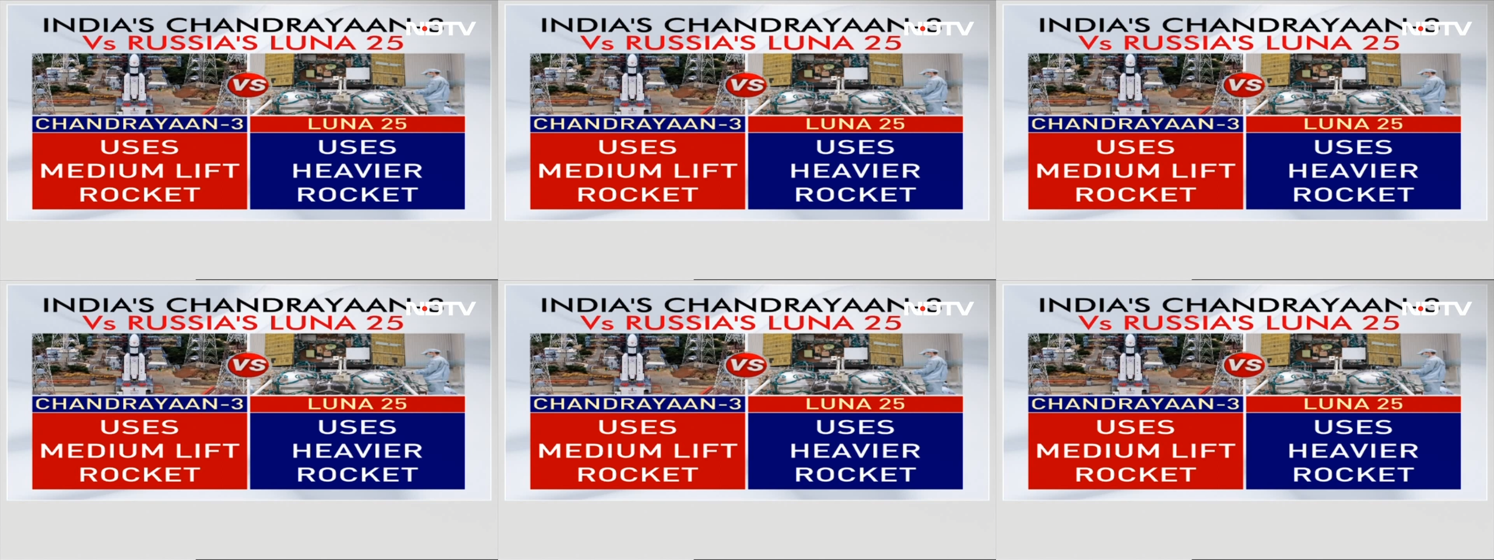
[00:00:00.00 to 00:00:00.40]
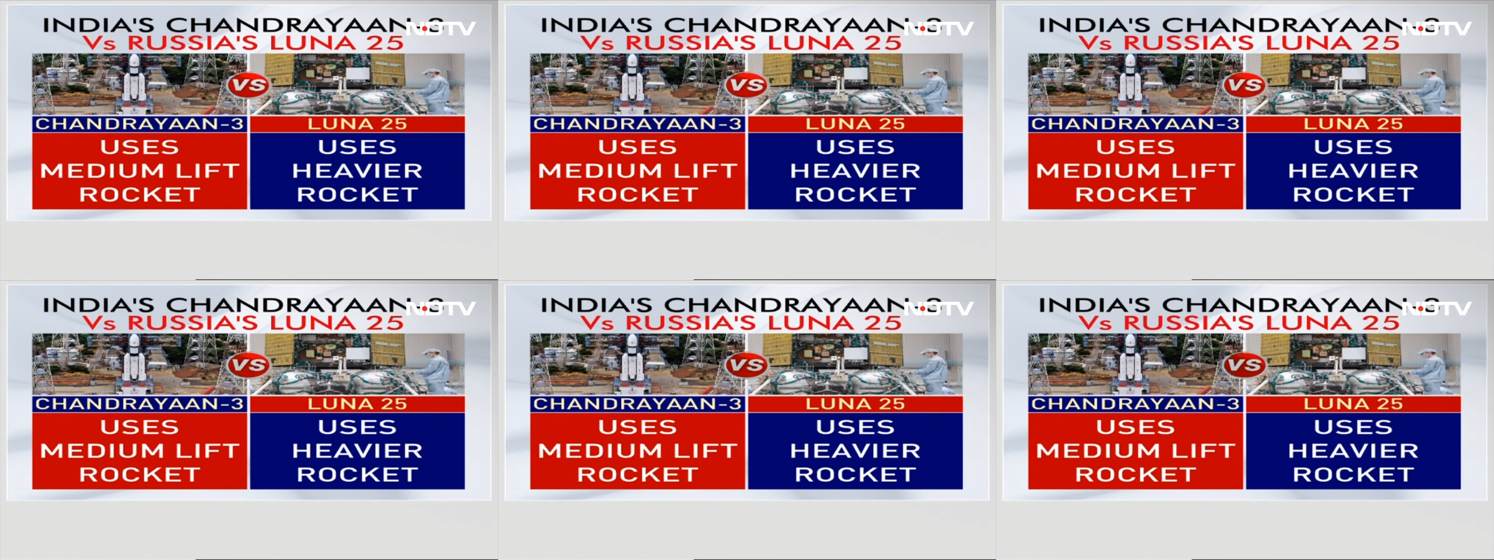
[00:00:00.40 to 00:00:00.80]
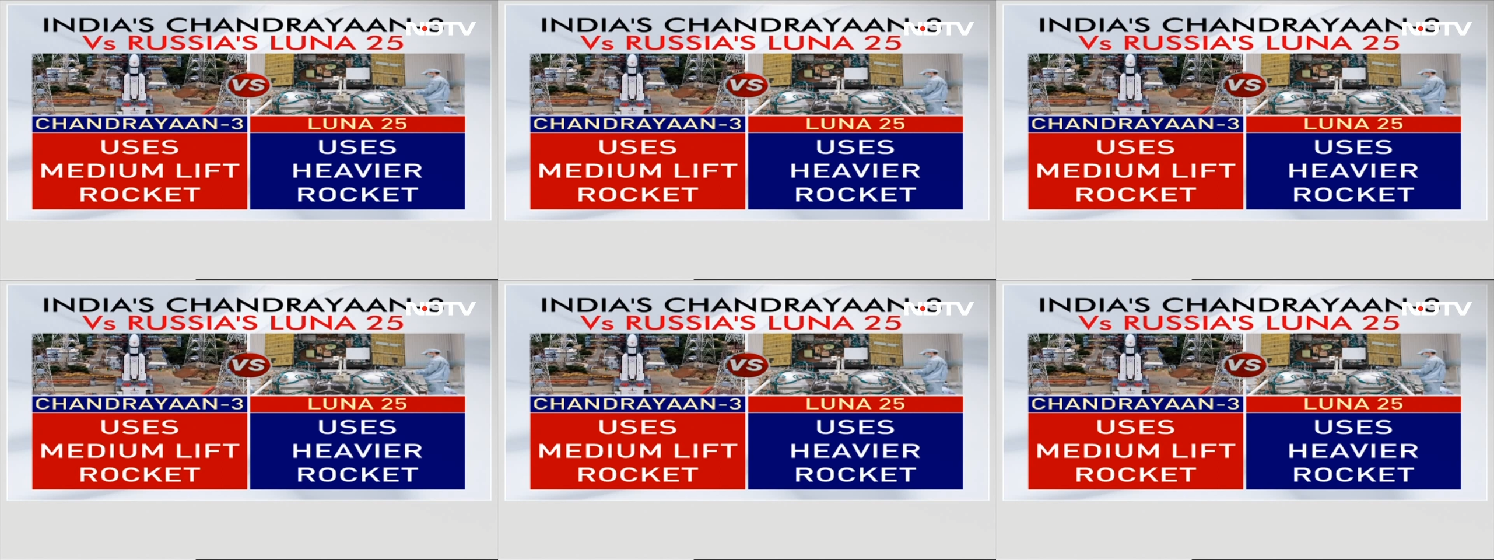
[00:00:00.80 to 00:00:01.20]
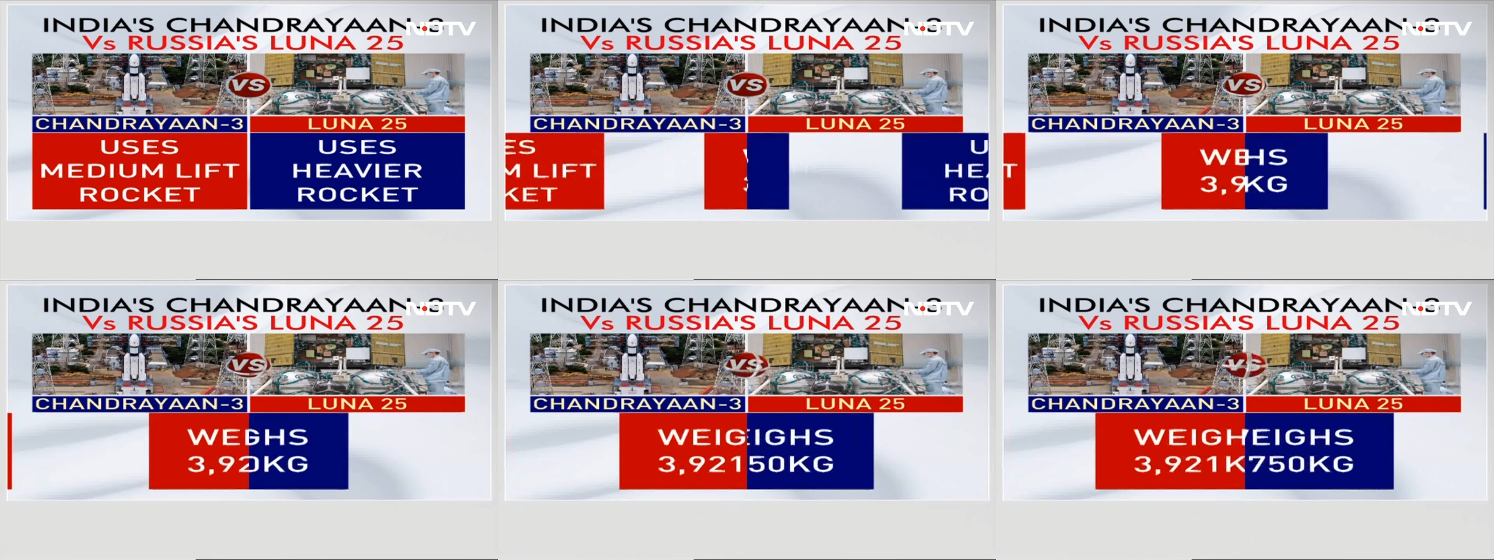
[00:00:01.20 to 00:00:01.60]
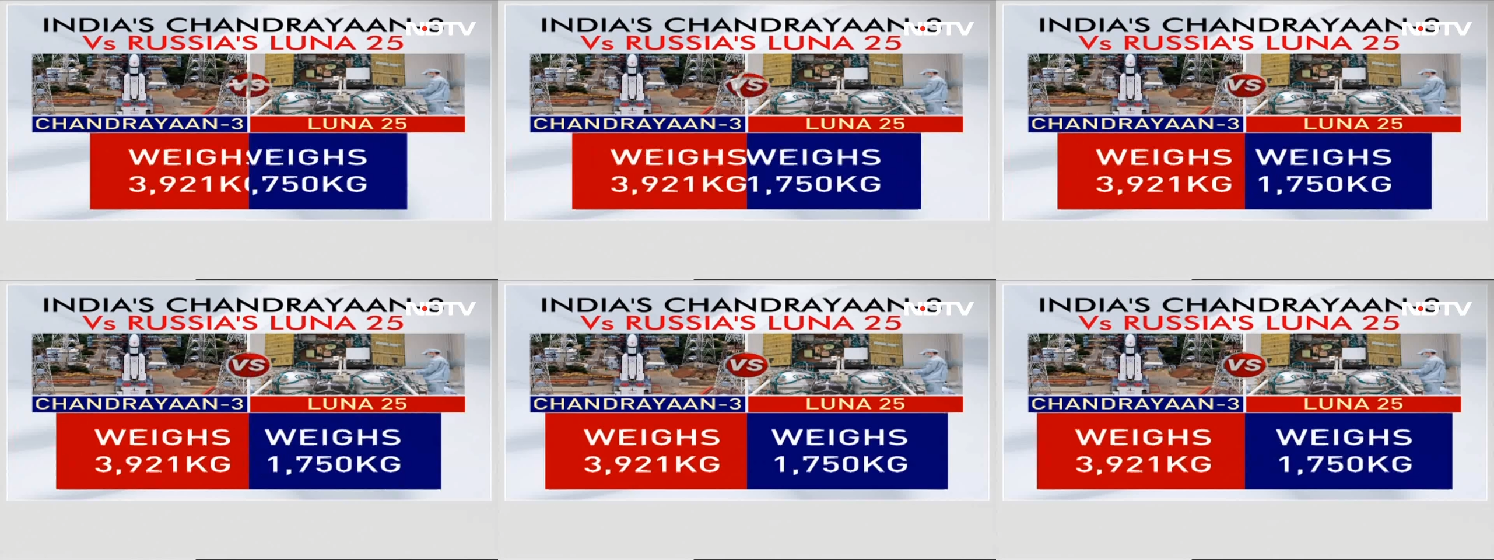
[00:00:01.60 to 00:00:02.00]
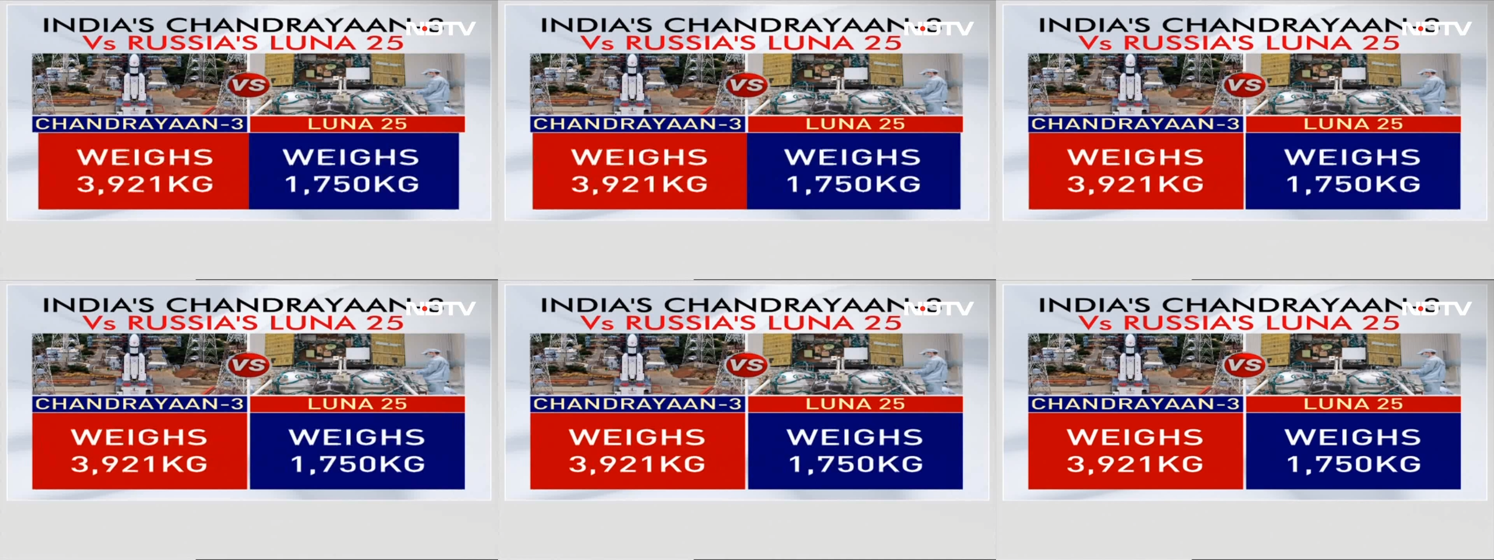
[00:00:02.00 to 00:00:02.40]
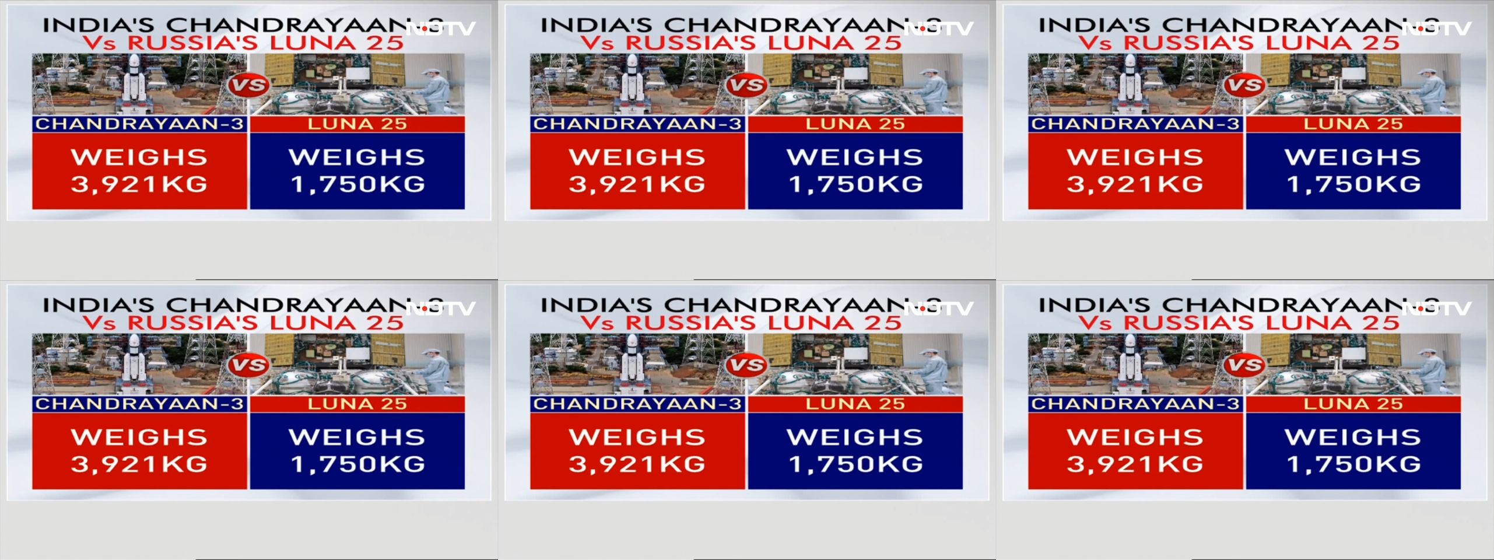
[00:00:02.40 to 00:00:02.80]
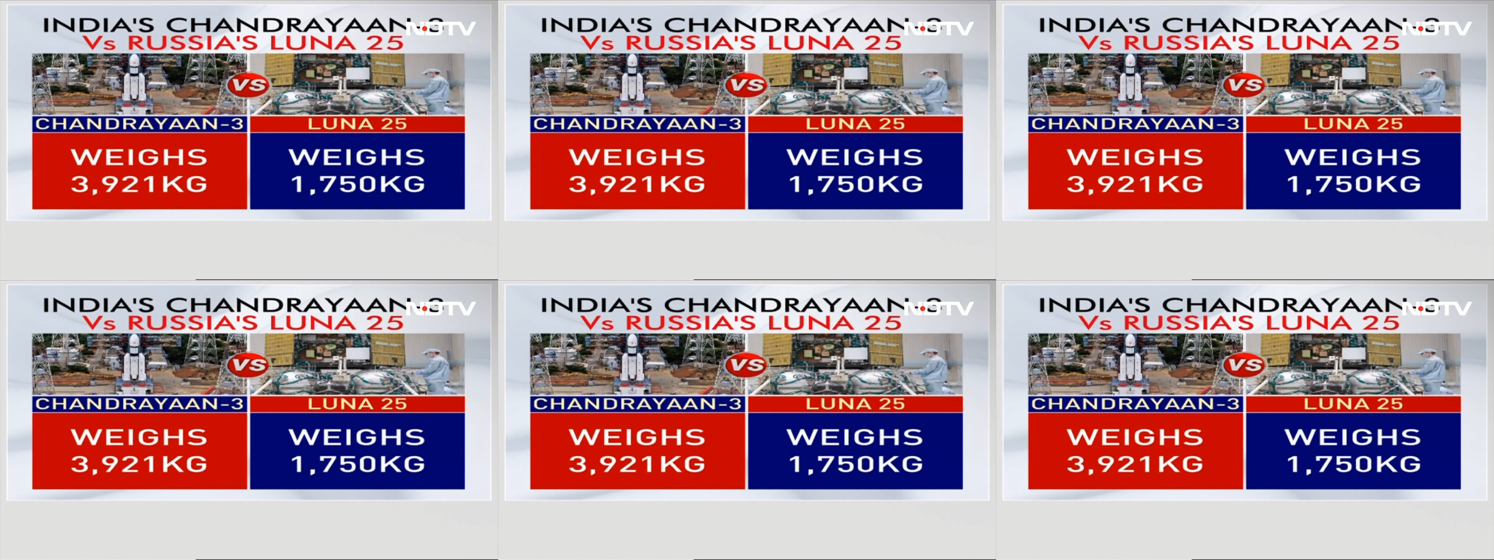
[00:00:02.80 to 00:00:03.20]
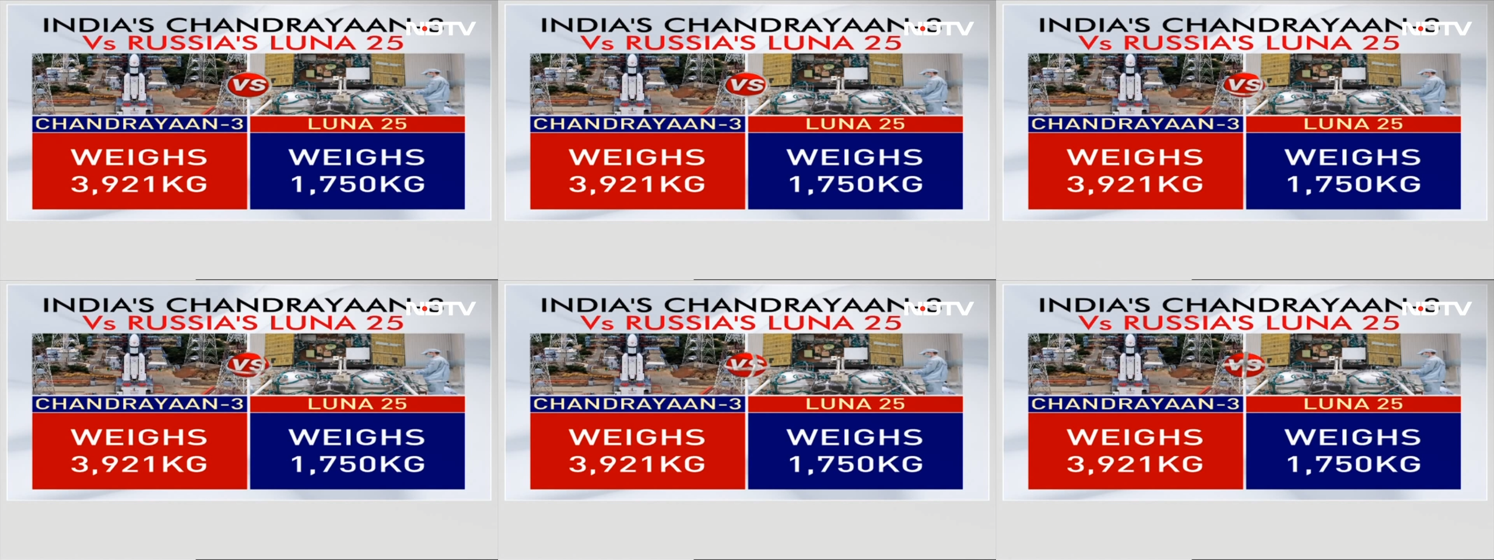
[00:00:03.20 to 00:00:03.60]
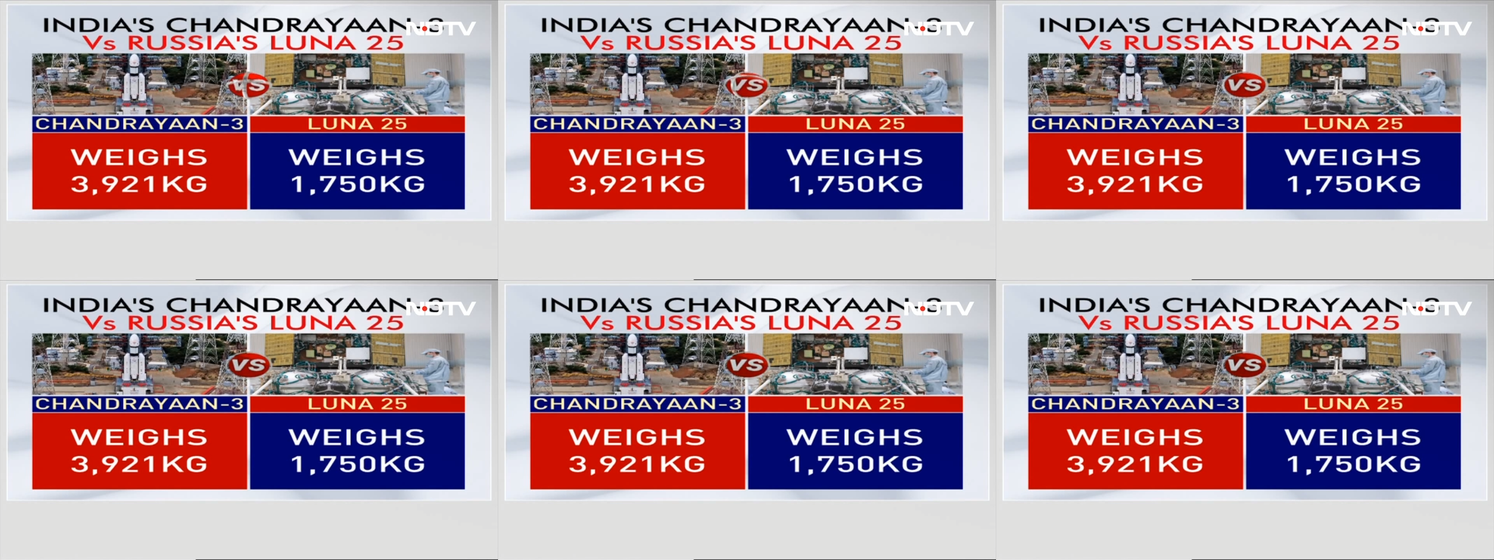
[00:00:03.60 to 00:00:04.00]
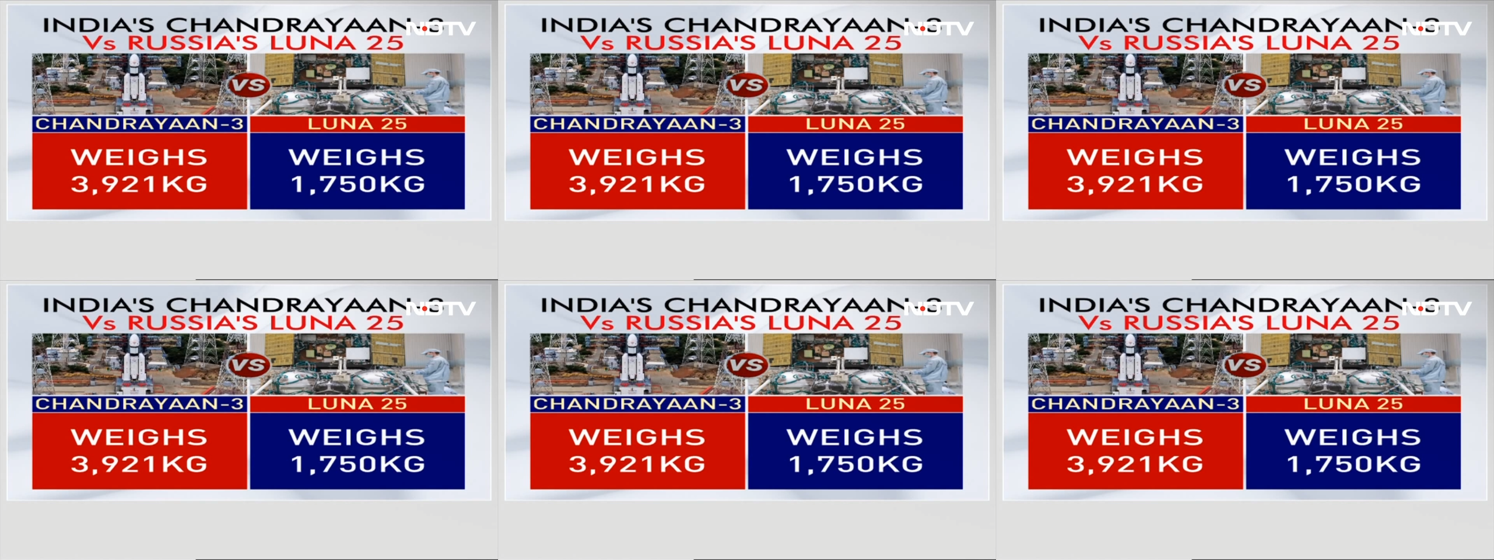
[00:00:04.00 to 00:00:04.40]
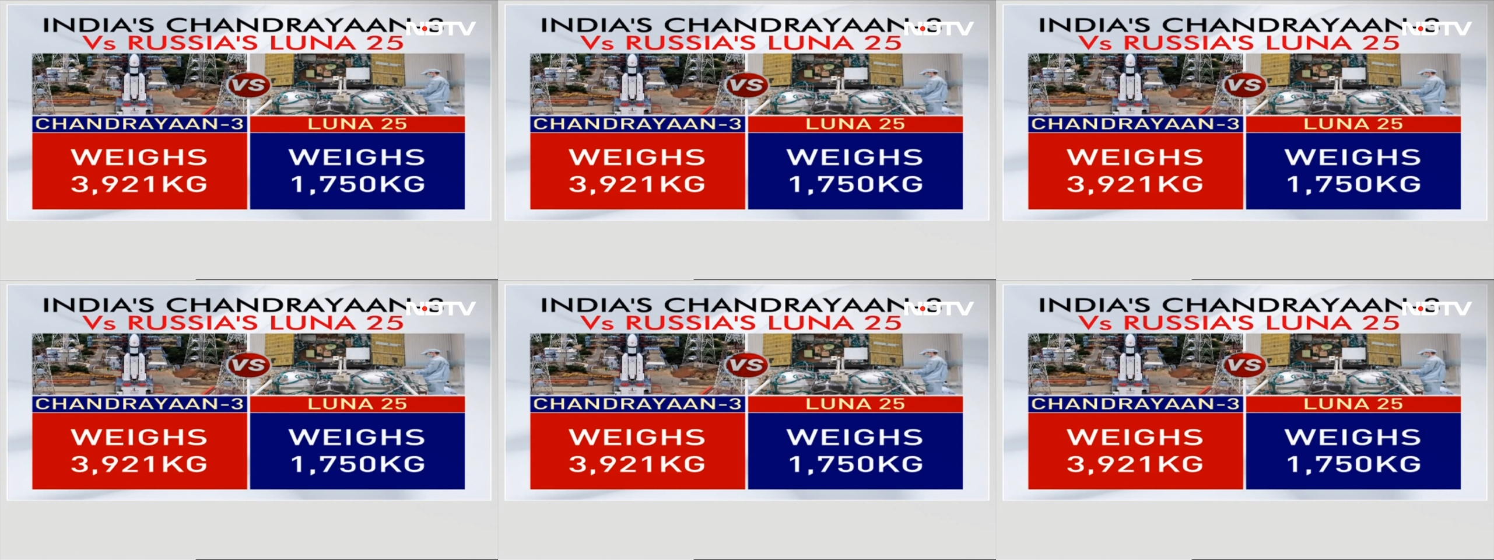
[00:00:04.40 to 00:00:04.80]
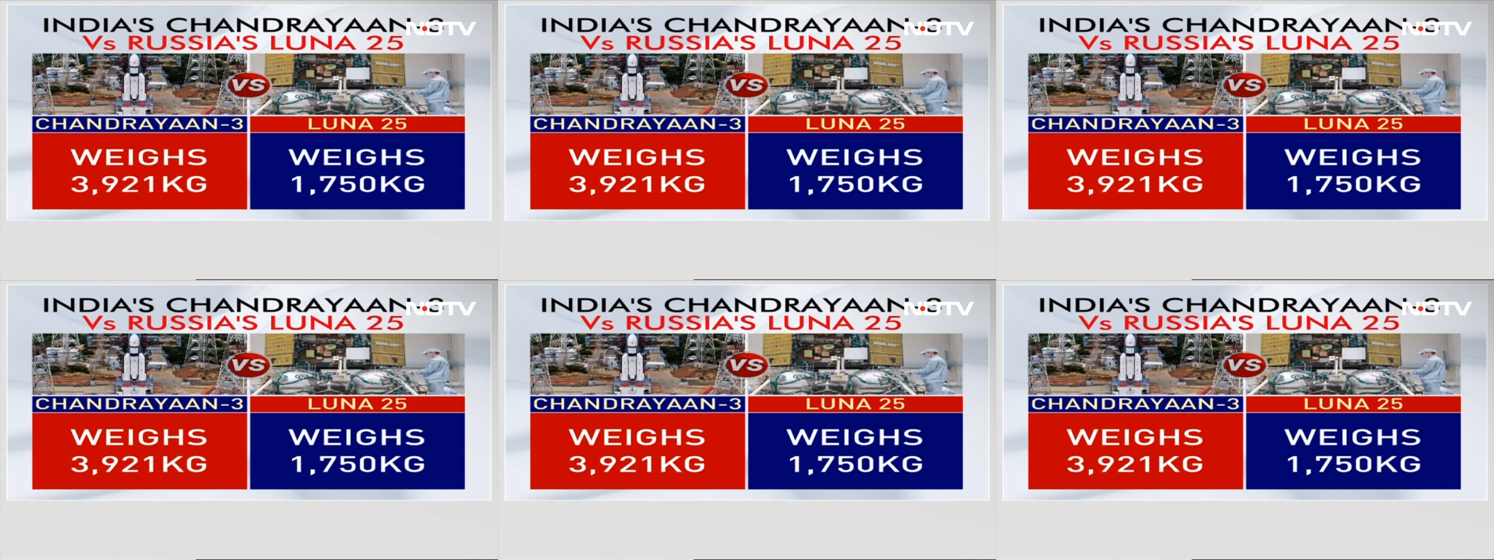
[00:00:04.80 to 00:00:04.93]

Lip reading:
Nobody's mouth can be seen.